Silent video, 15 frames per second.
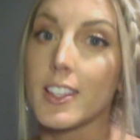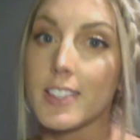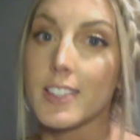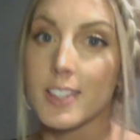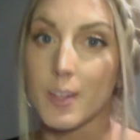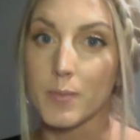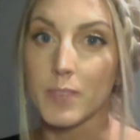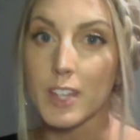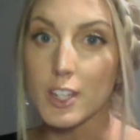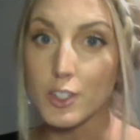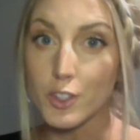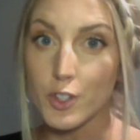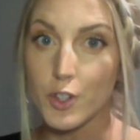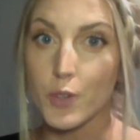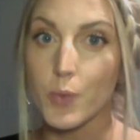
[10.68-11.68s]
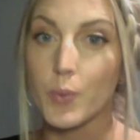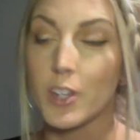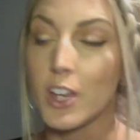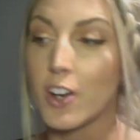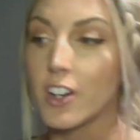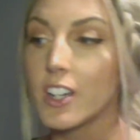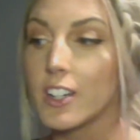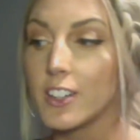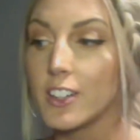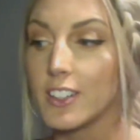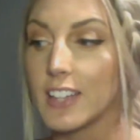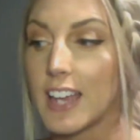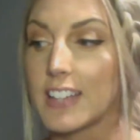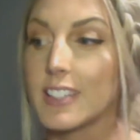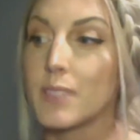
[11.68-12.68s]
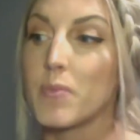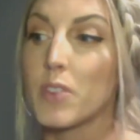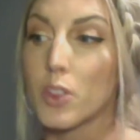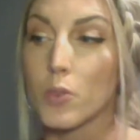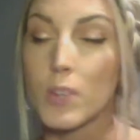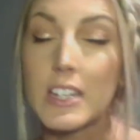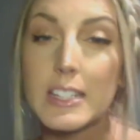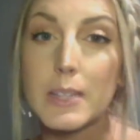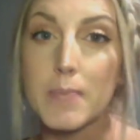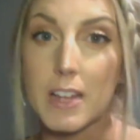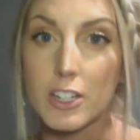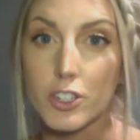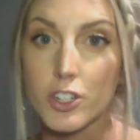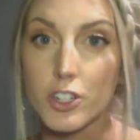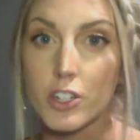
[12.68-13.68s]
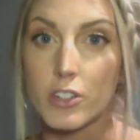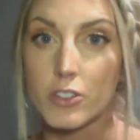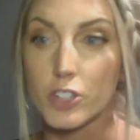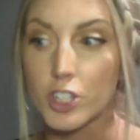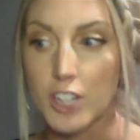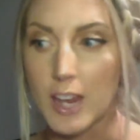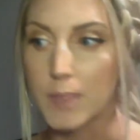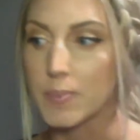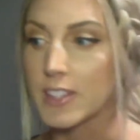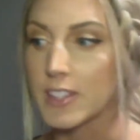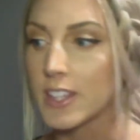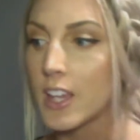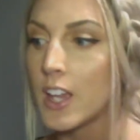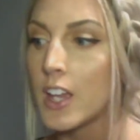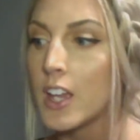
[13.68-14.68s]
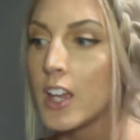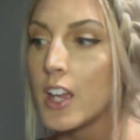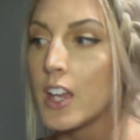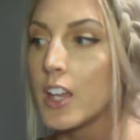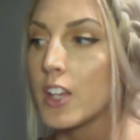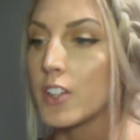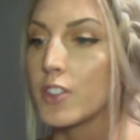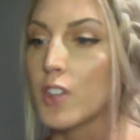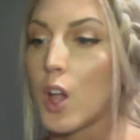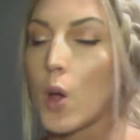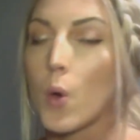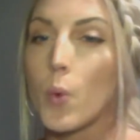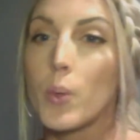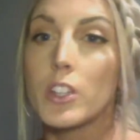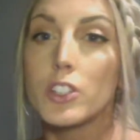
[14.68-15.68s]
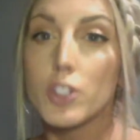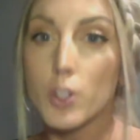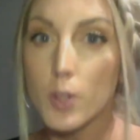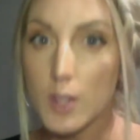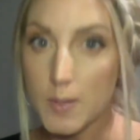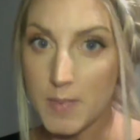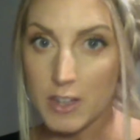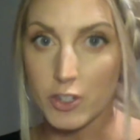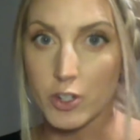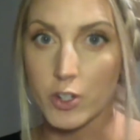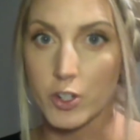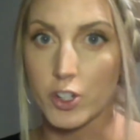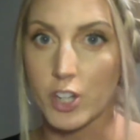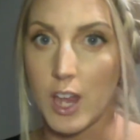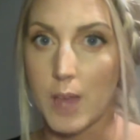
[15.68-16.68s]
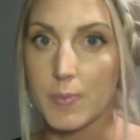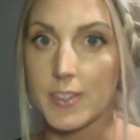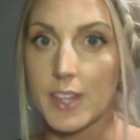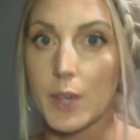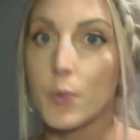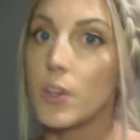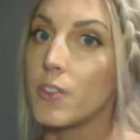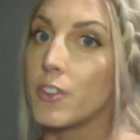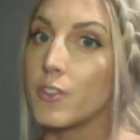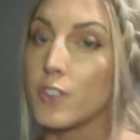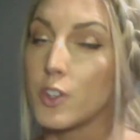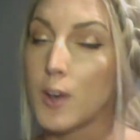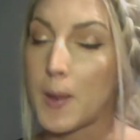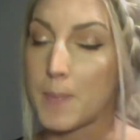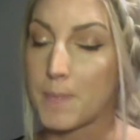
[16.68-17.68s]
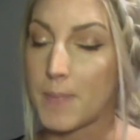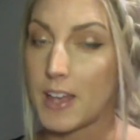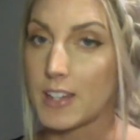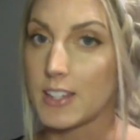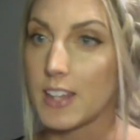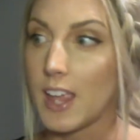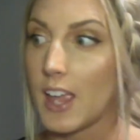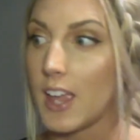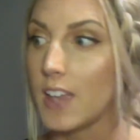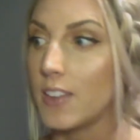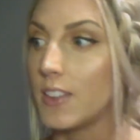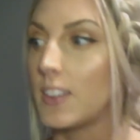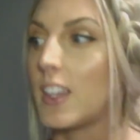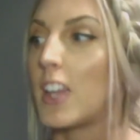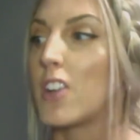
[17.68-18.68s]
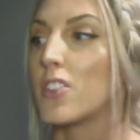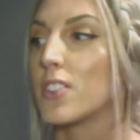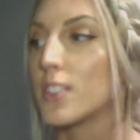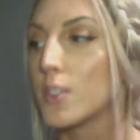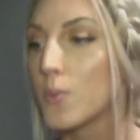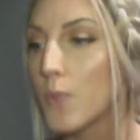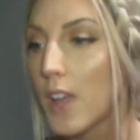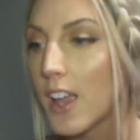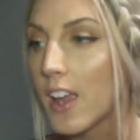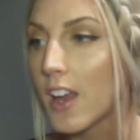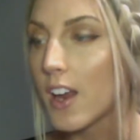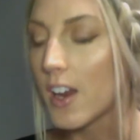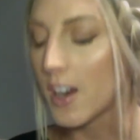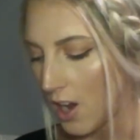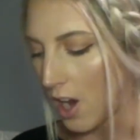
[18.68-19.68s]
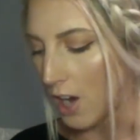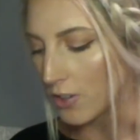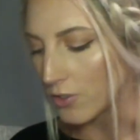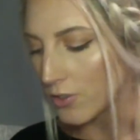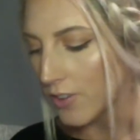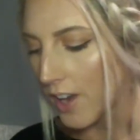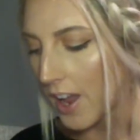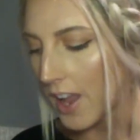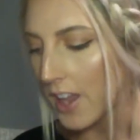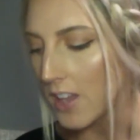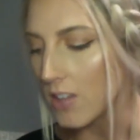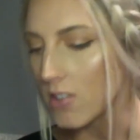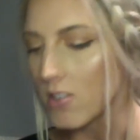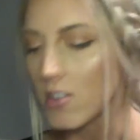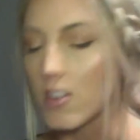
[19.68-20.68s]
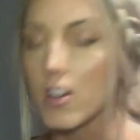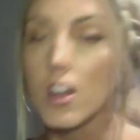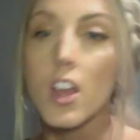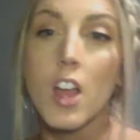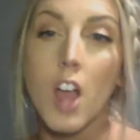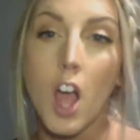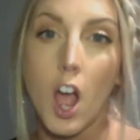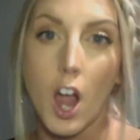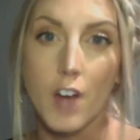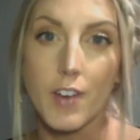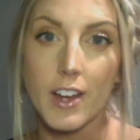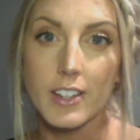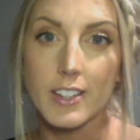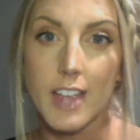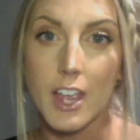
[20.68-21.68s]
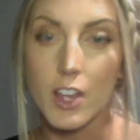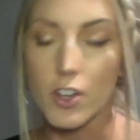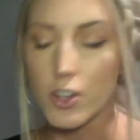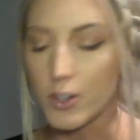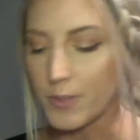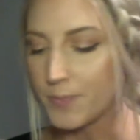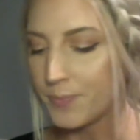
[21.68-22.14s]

something new. We are going to look at some three-dimensional shapes. So with two-dimensional shapes, like we reviewed on Monday, like our square, our triangle, our rectangle,